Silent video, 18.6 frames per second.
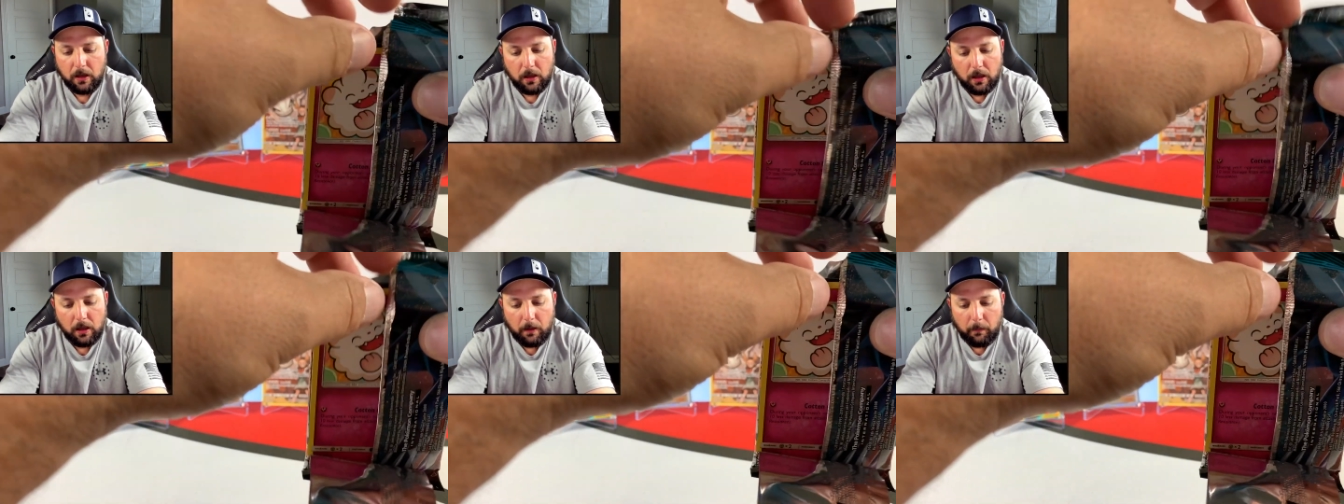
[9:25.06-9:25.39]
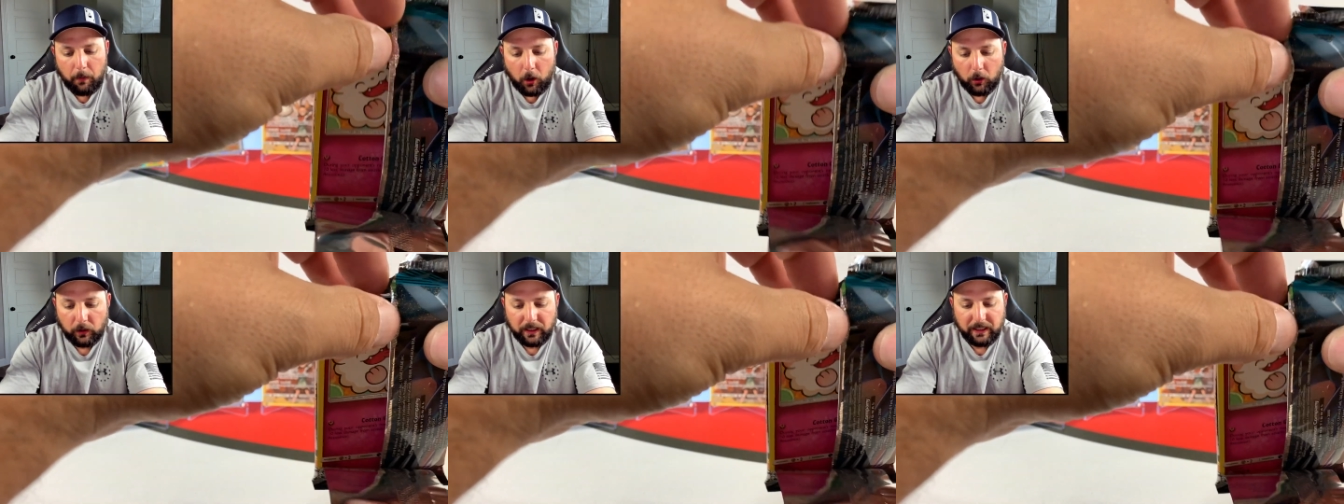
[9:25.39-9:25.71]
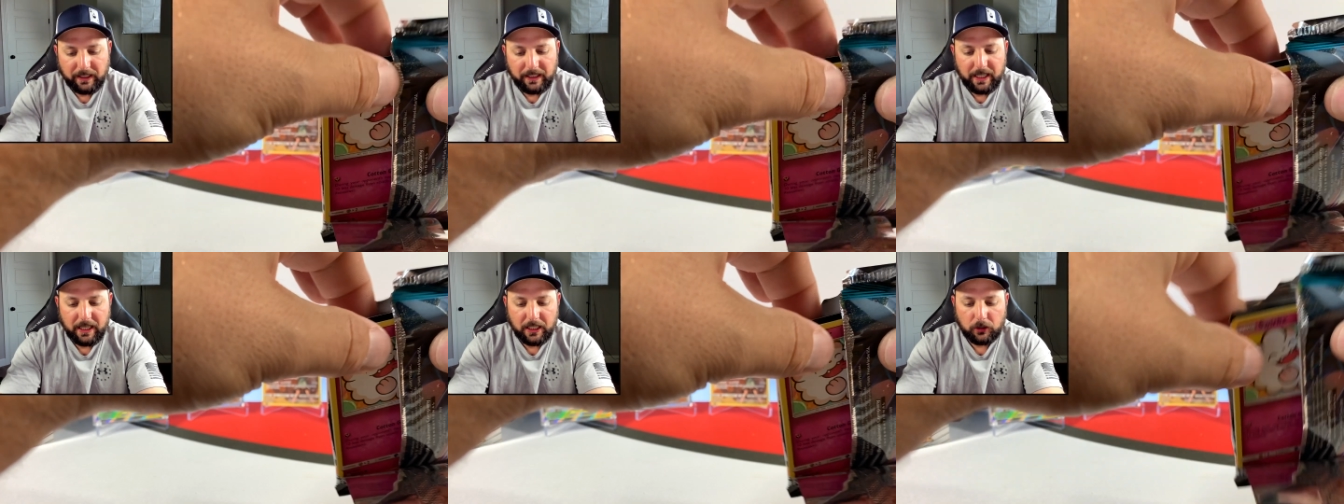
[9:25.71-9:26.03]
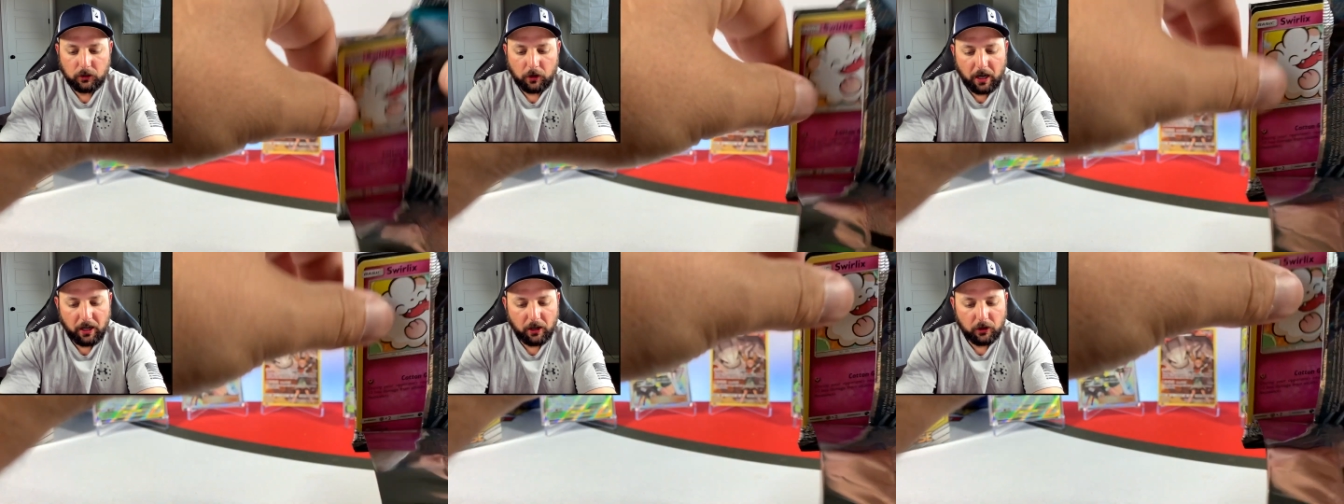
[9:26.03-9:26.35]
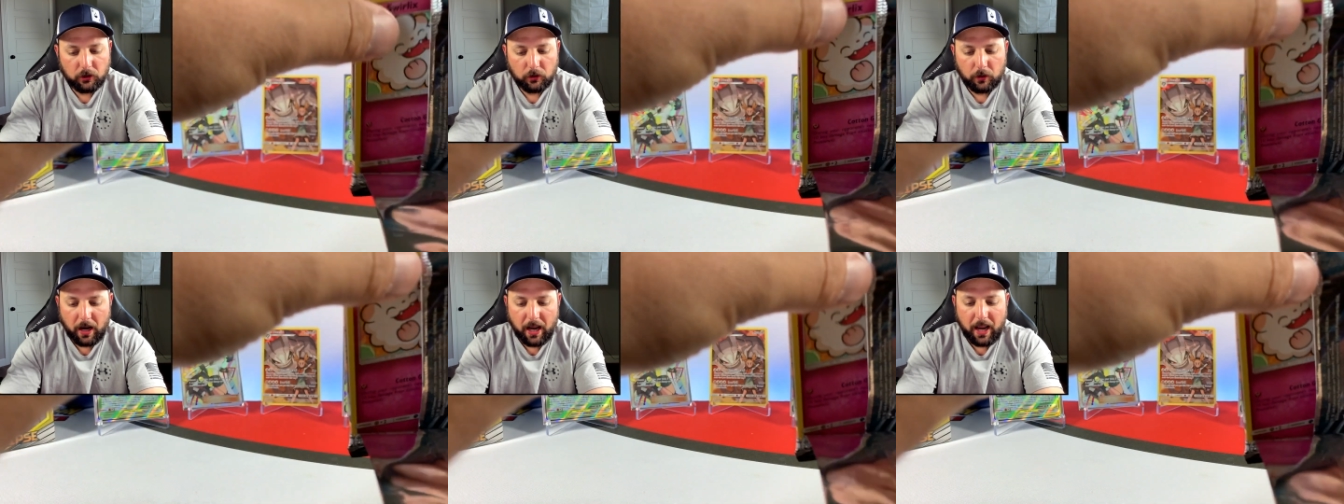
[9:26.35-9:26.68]
PokeDeke, Trainer
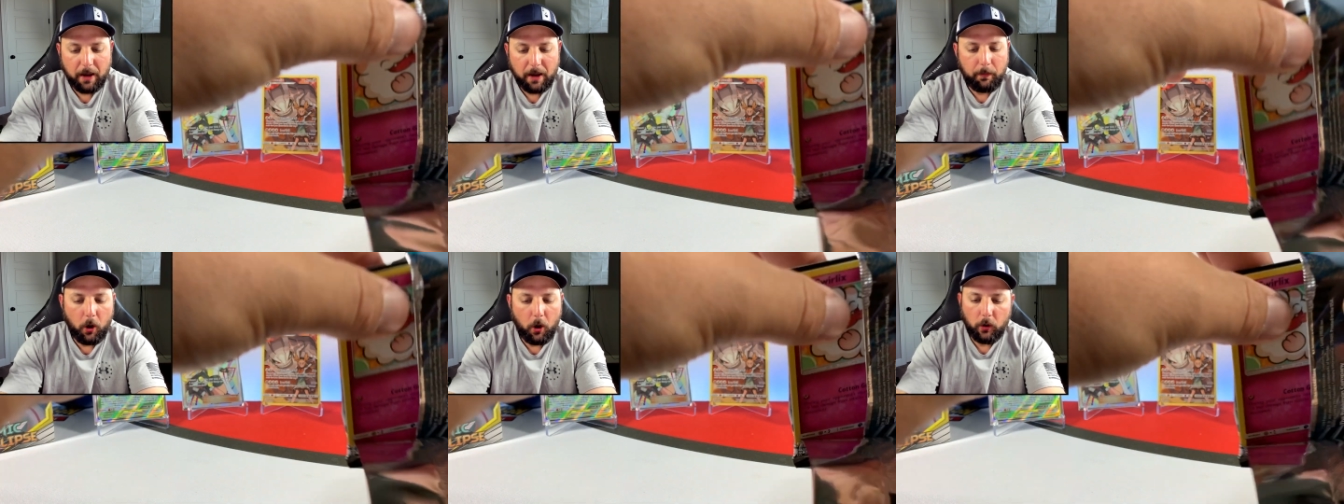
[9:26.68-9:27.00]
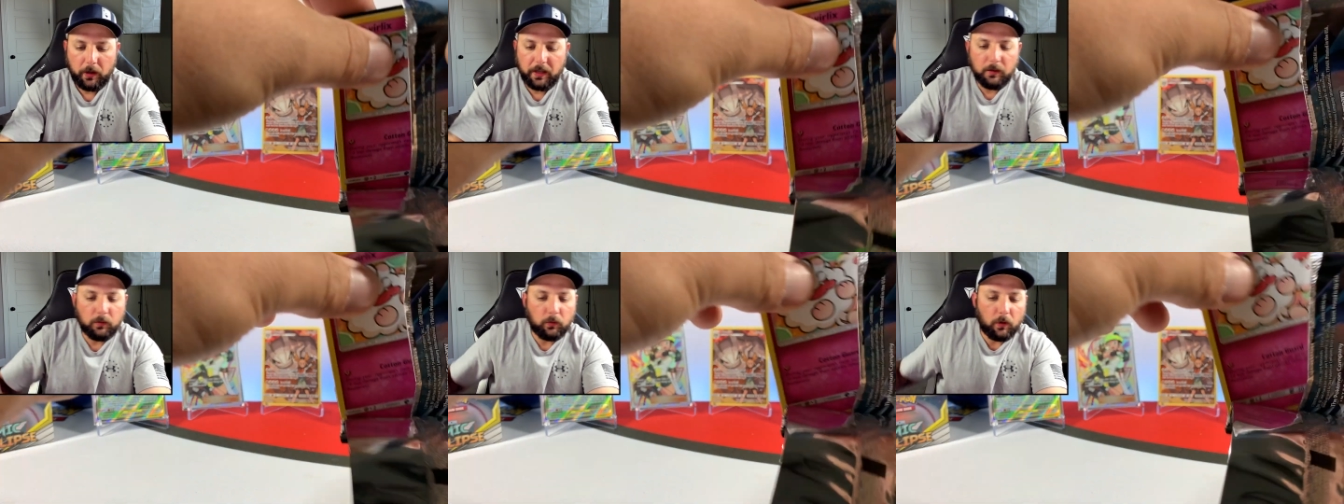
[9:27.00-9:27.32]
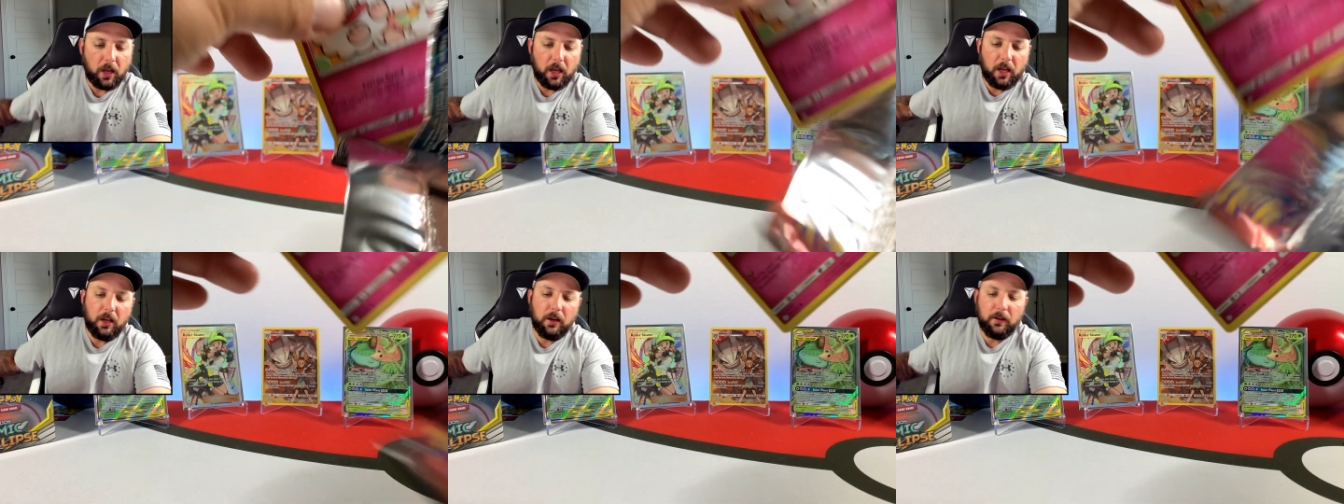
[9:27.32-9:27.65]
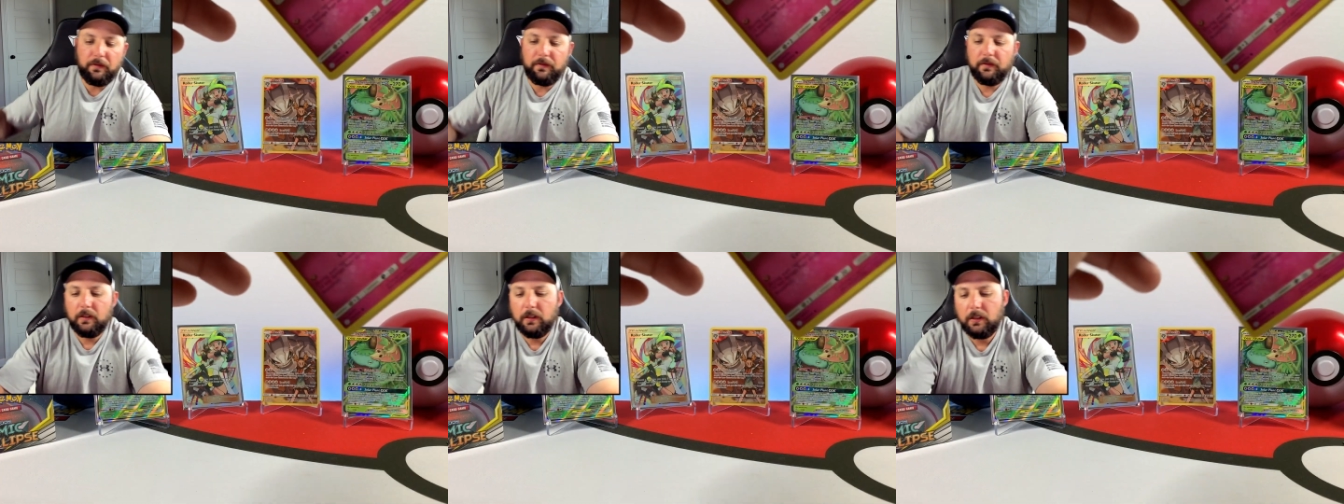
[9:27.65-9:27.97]
Trey, PokeRev,